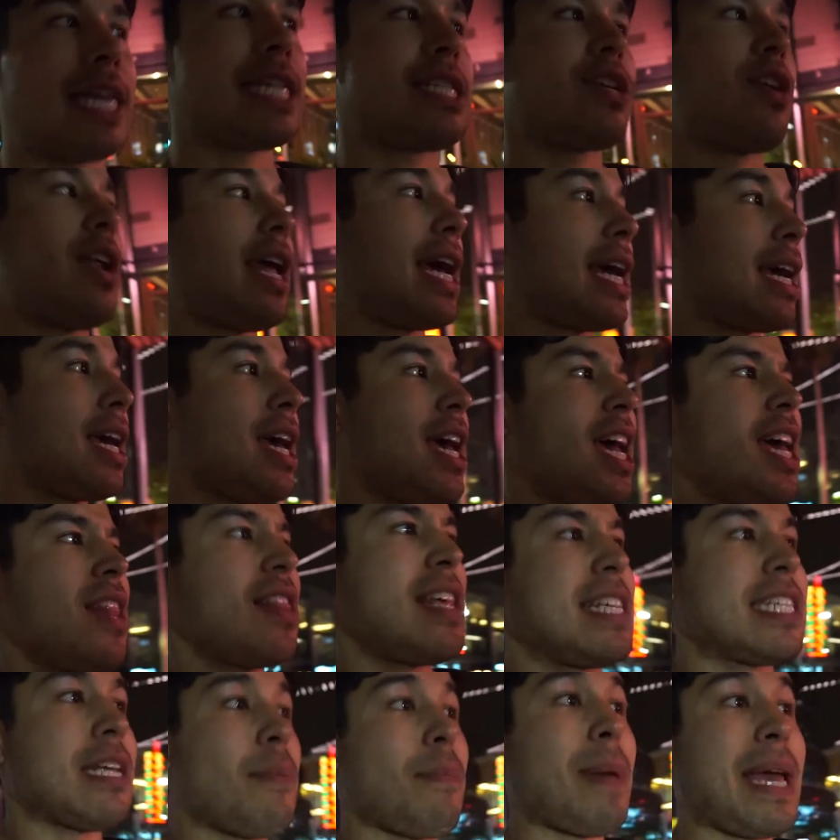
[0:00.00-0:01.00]
It's not like
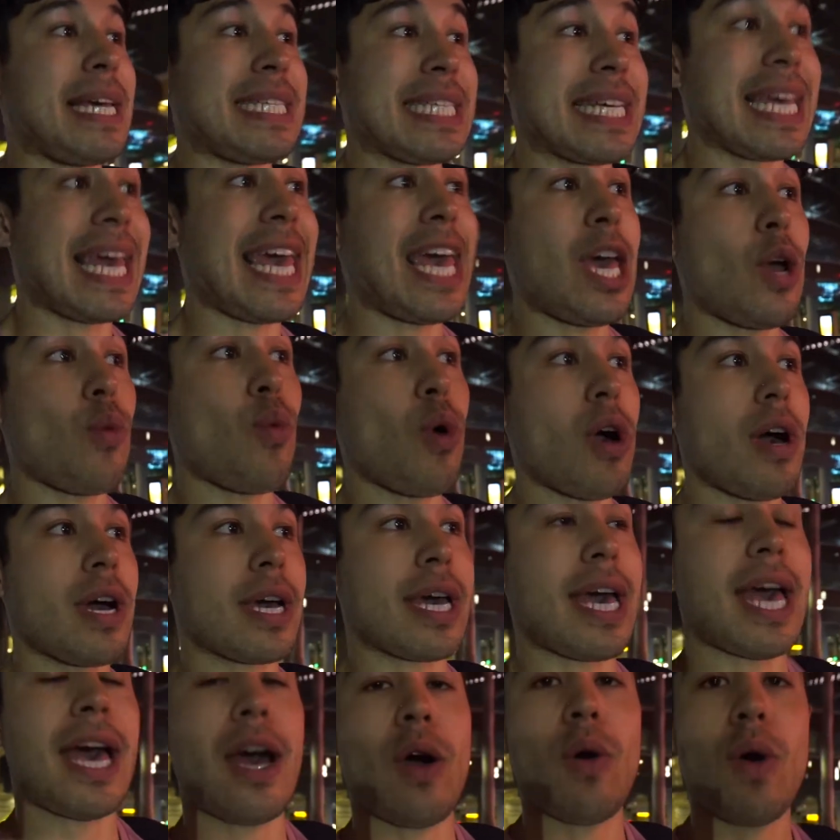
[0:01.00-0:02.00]
this amazing HIIT
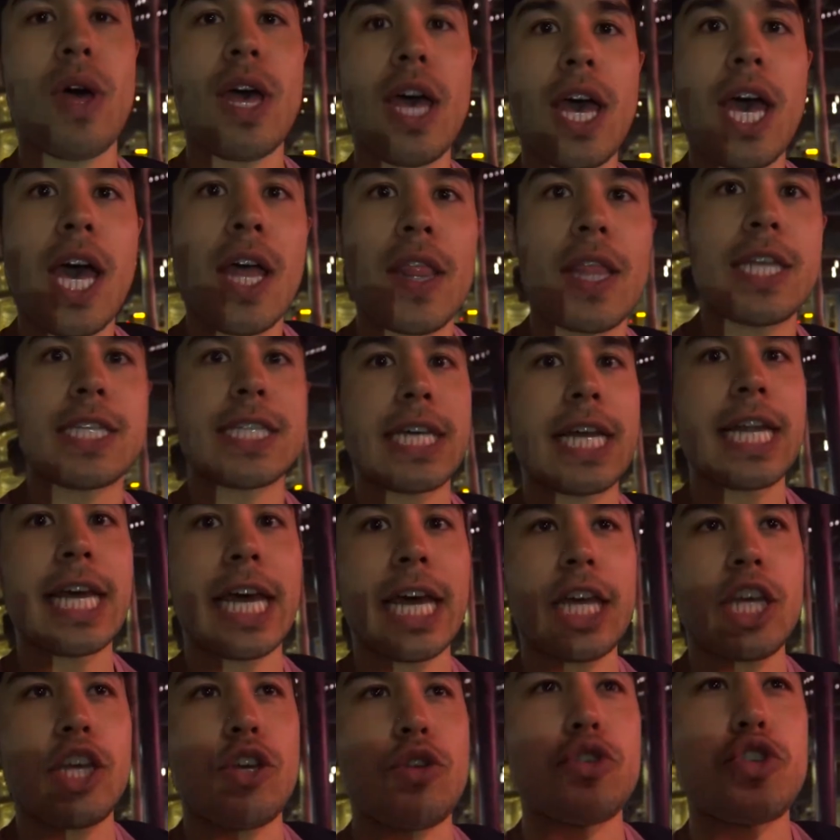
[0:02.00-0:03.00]
workout that's going to
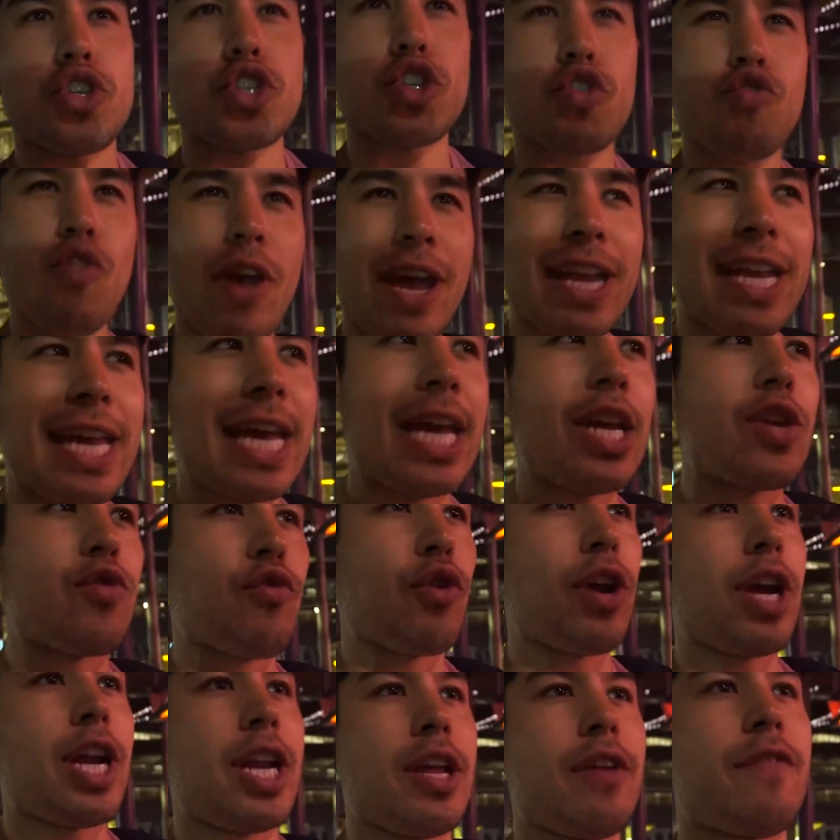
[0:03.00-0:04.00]
get you shredded
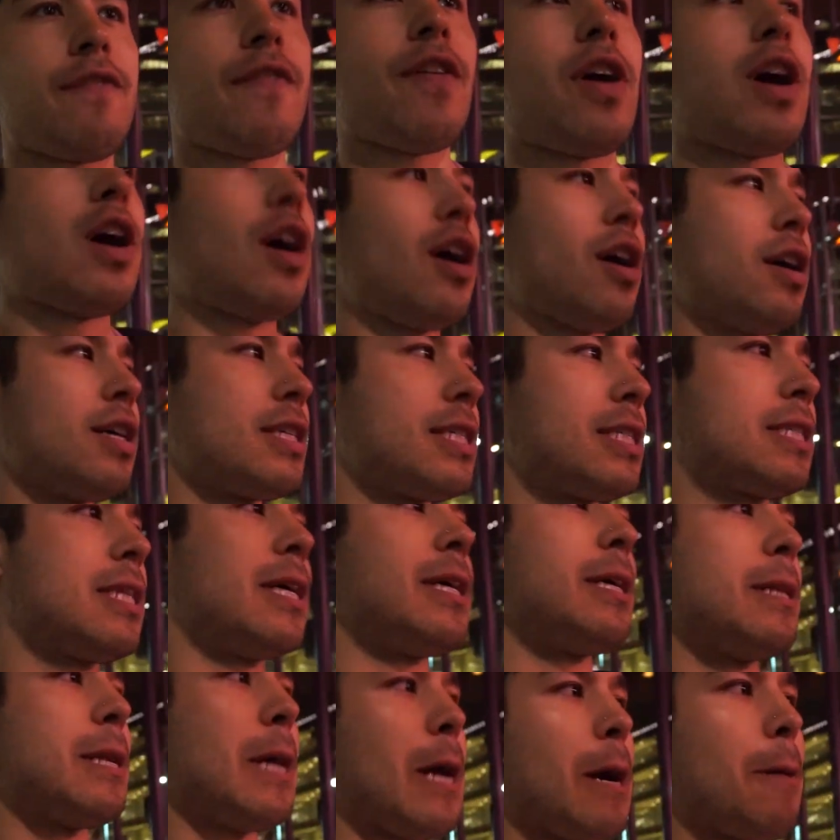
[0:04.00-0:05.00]
really fast
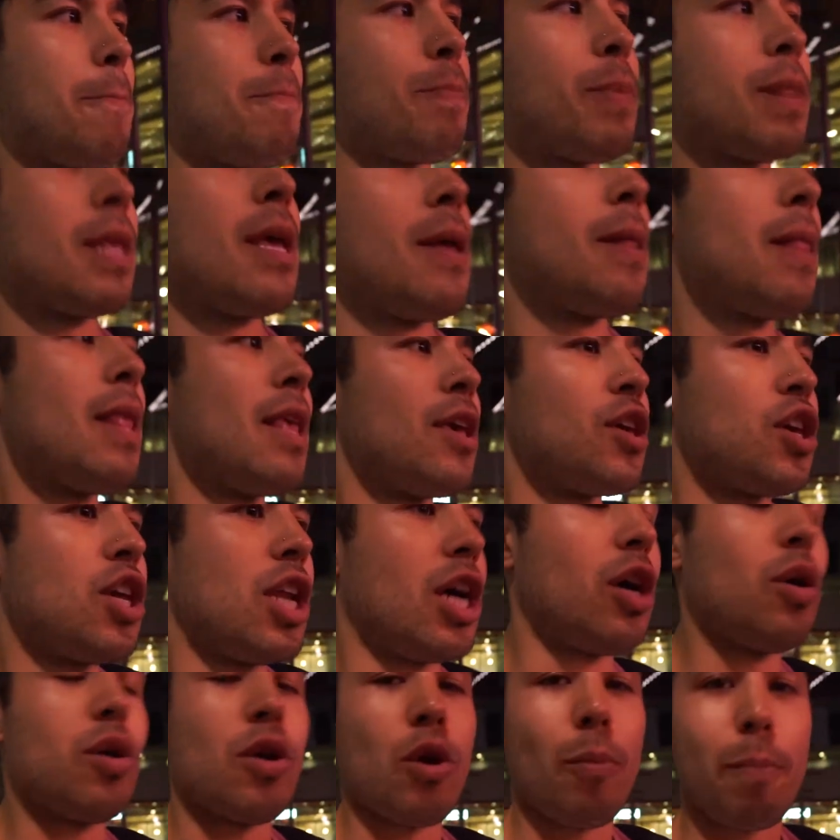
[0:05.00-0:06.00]
and, um, you
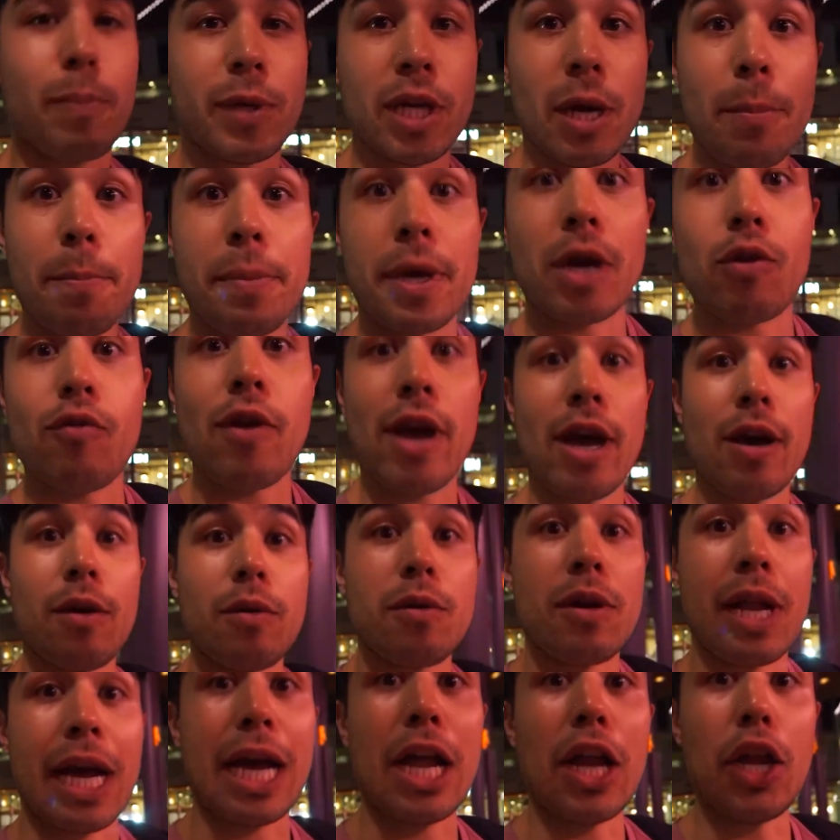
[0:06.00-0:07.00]
know, you're jumping
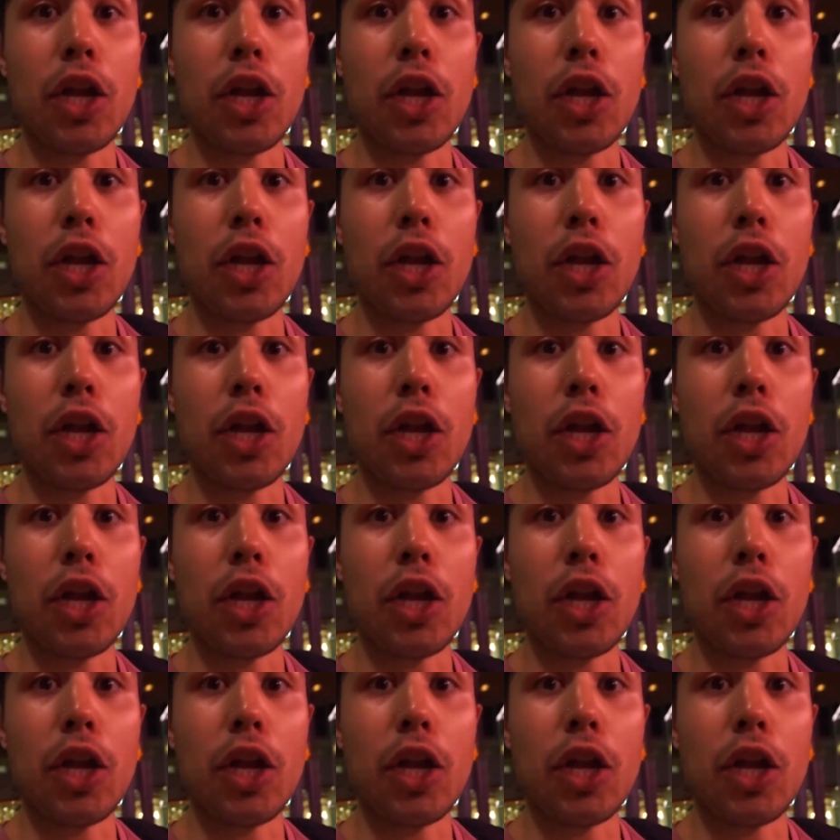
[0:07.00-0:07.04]
around like a